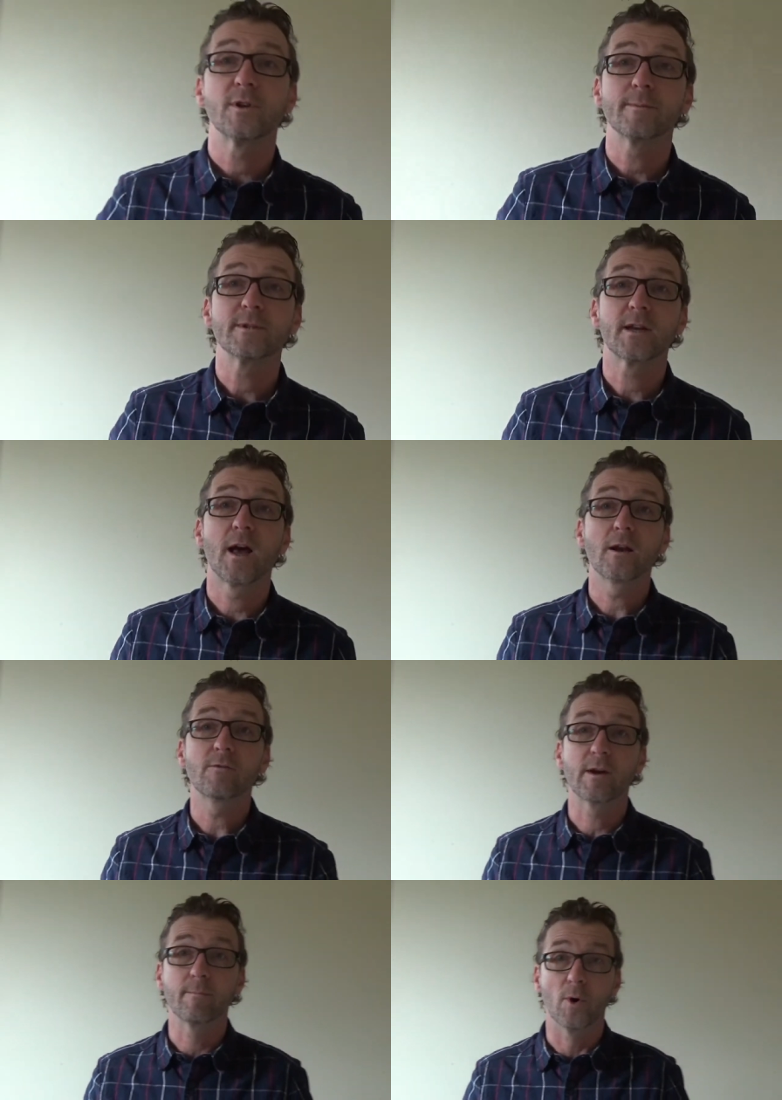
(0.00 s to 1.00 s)
up as a
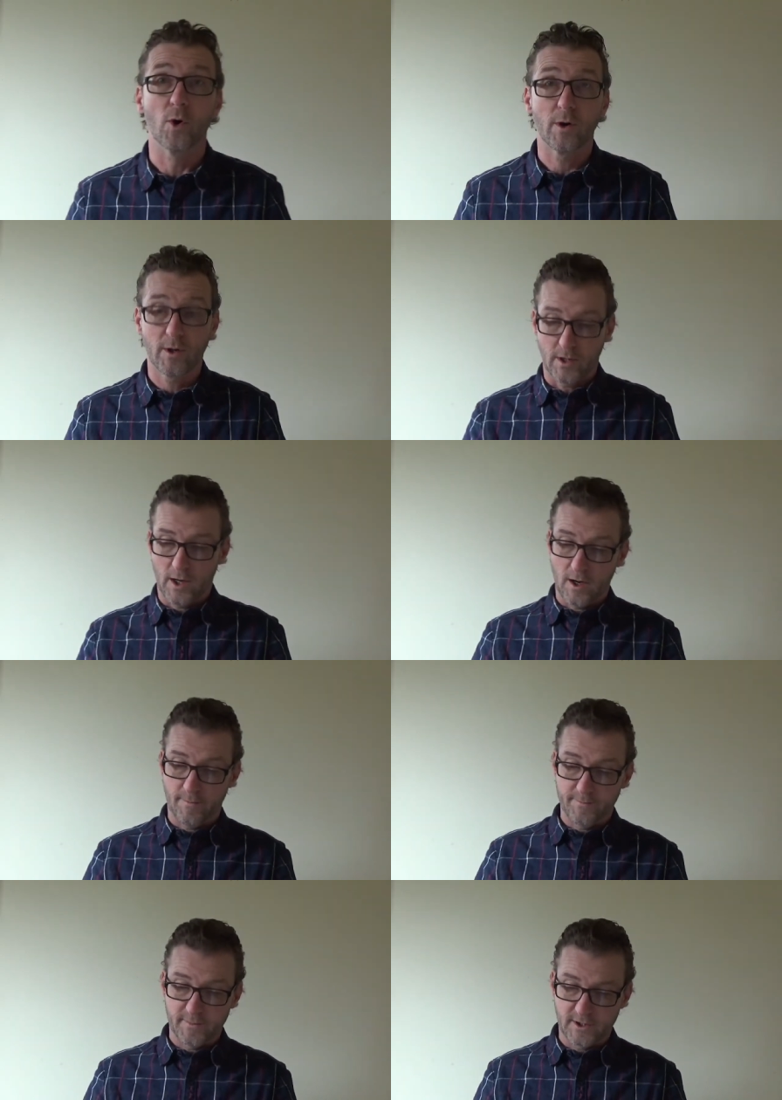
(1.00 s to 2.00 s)
colouring book.
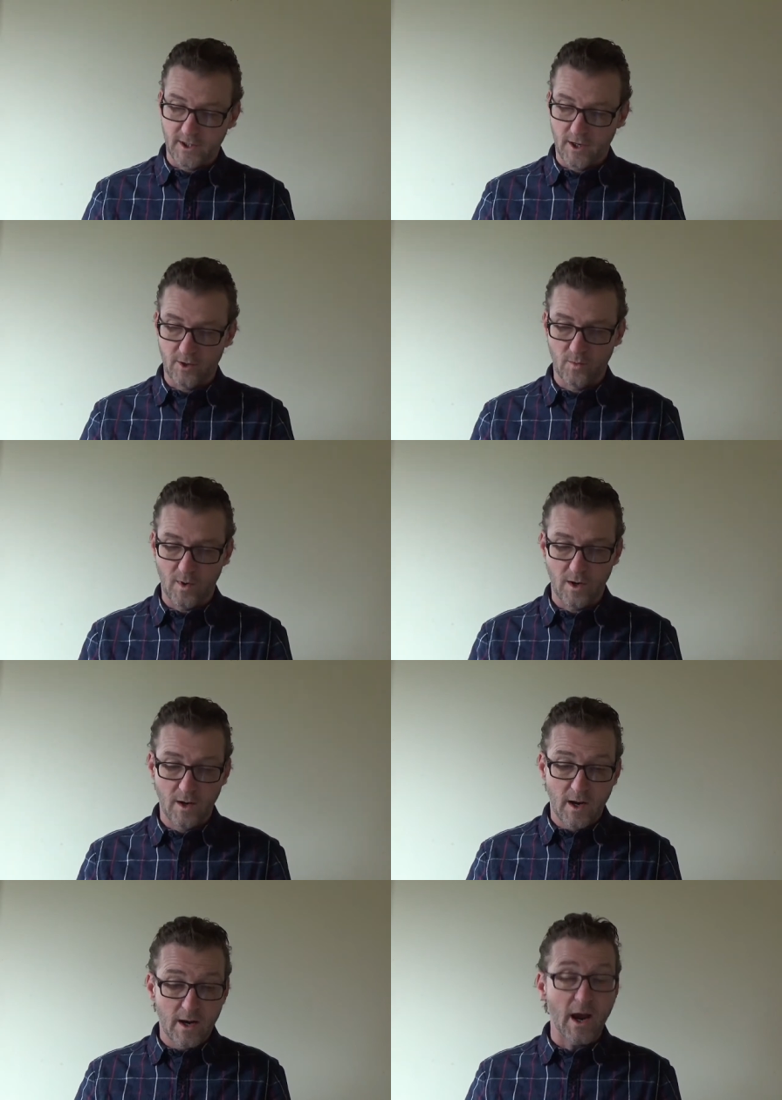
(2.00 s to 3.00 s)
Um, so
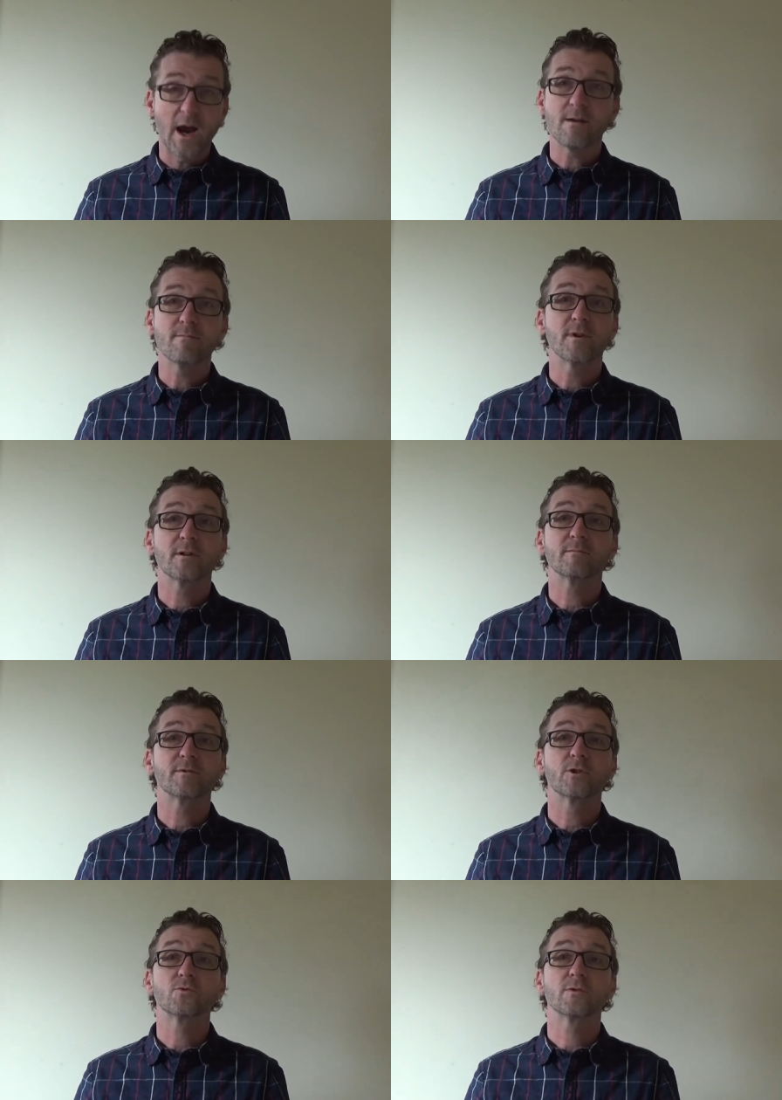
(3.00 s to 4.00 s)
uh, aimed at
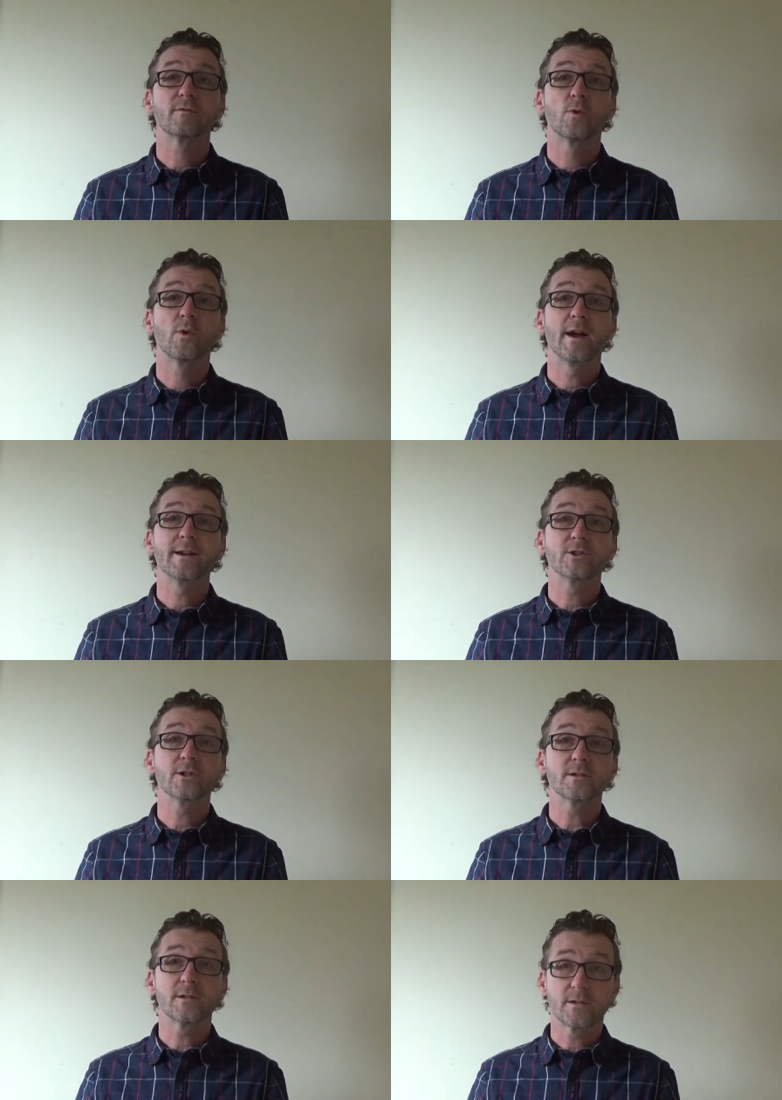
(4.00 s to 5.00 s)
children of all
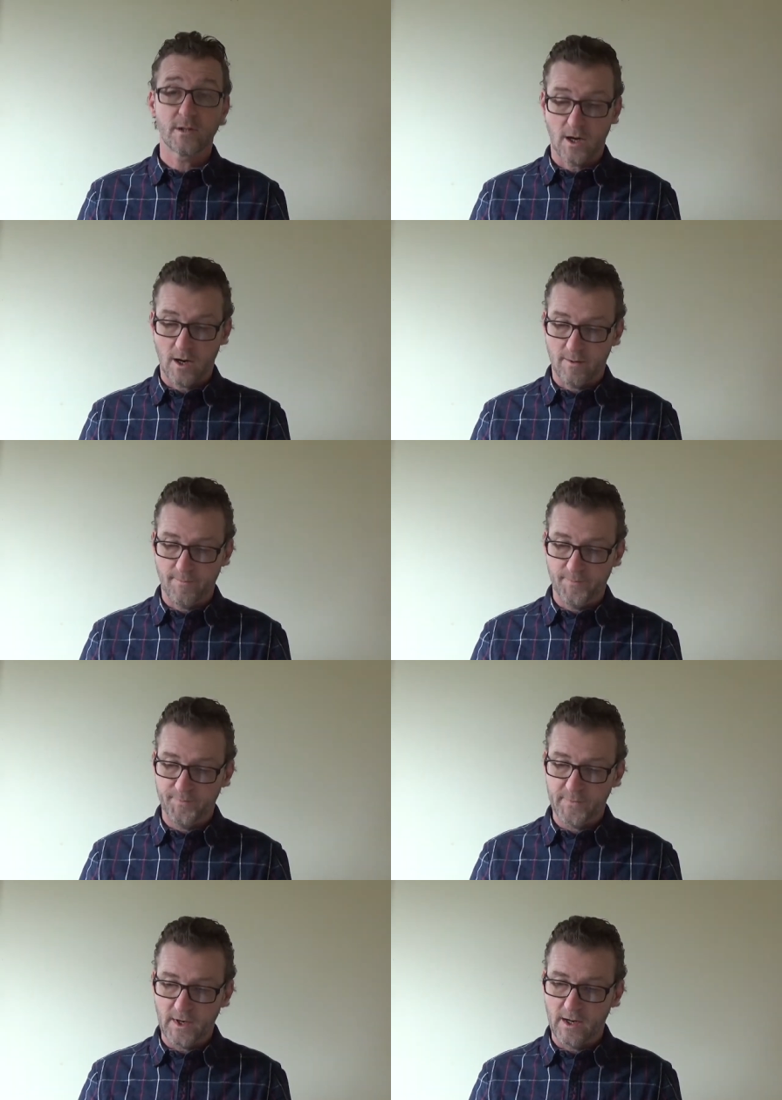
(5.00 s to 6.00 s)
ages um,
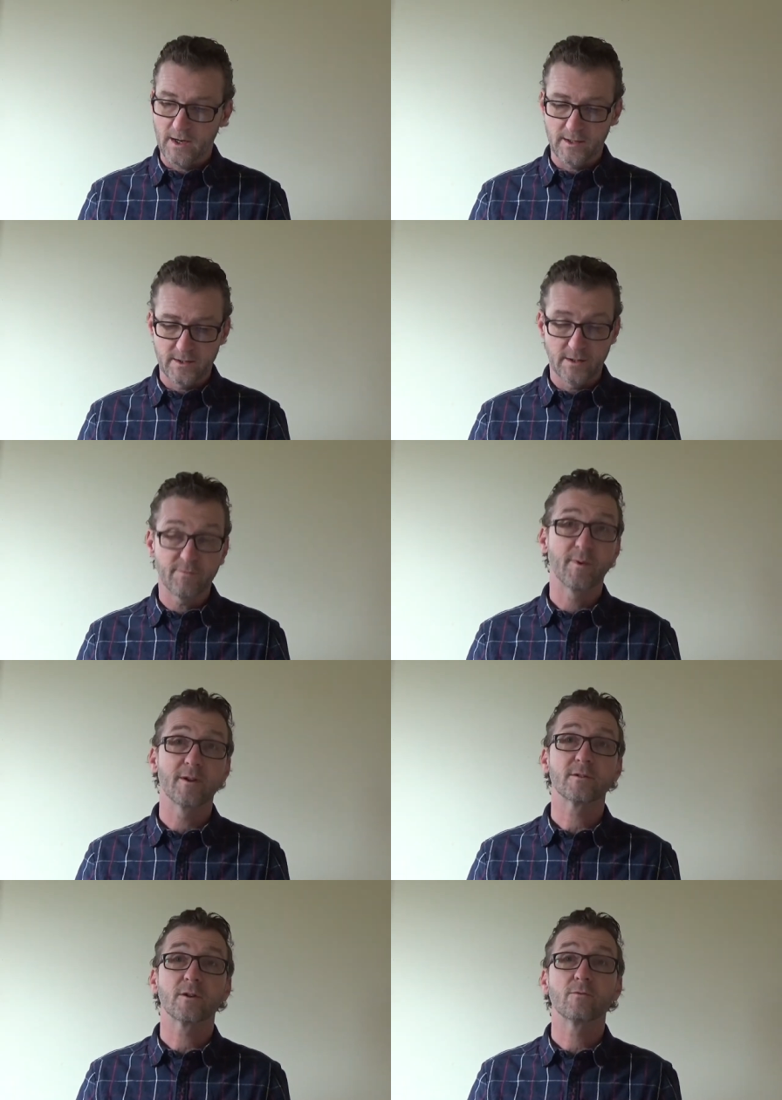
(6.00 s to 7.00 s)
and uh, from
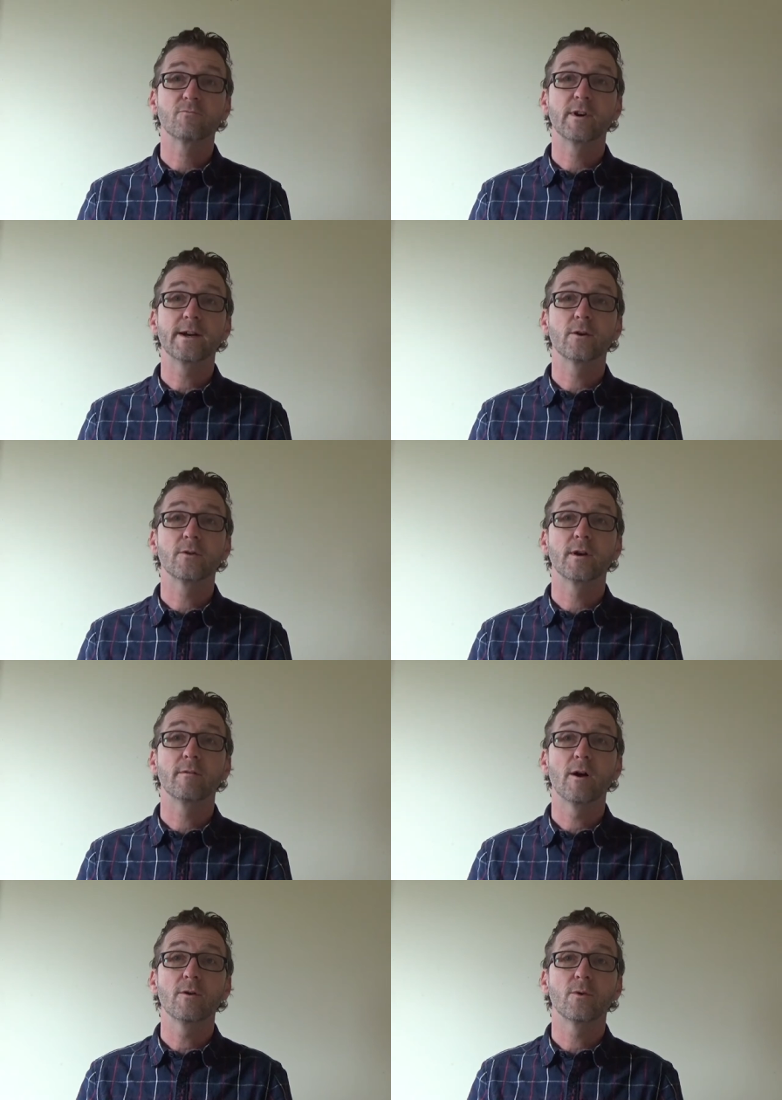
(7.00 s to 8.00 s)
those that can read on their
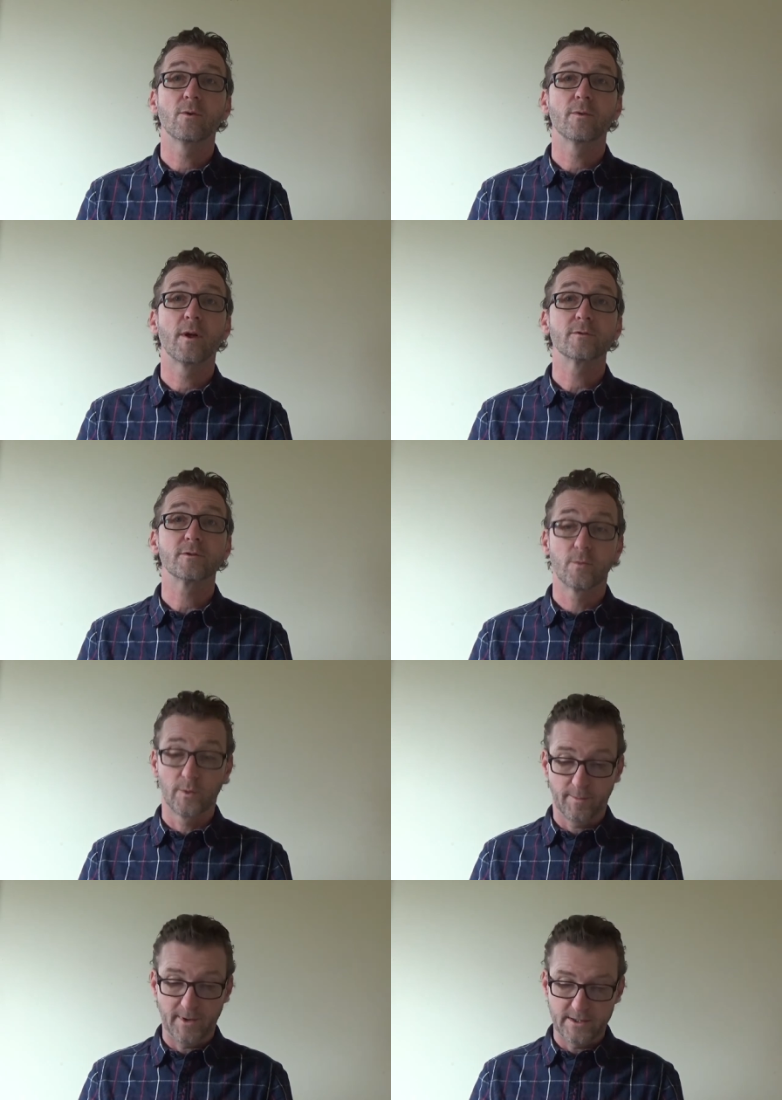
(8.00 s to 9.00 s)
own or those that
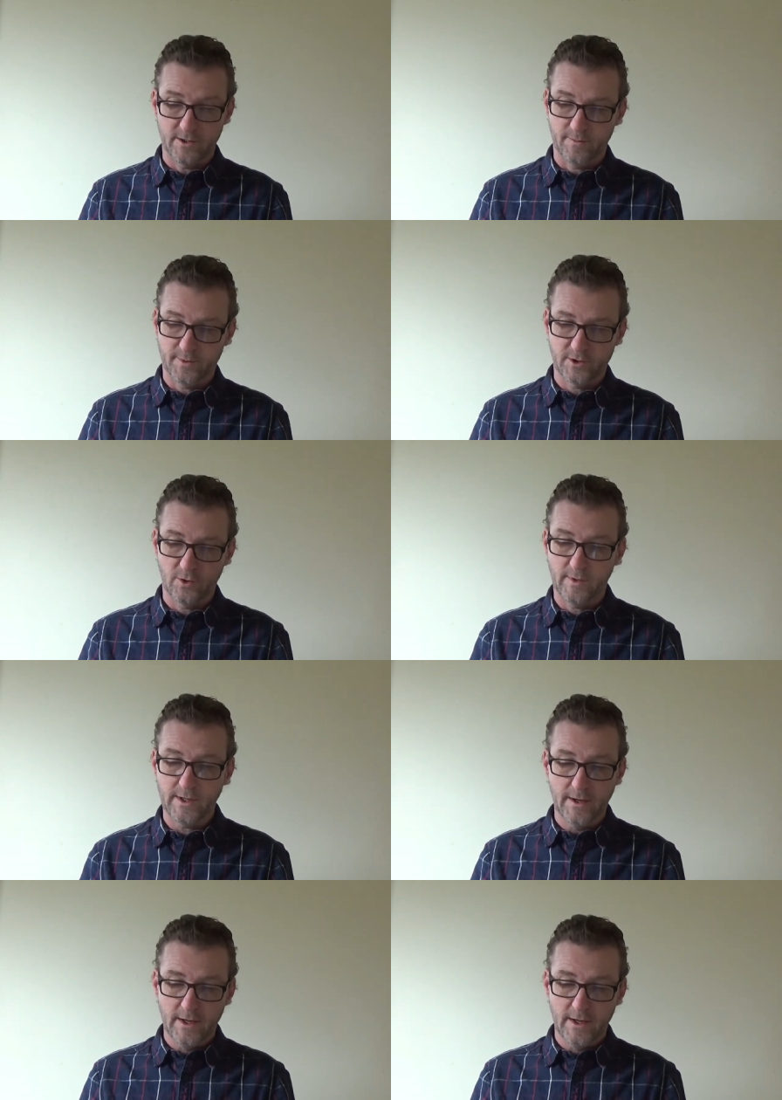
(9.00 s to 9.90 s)
want a bedtime story.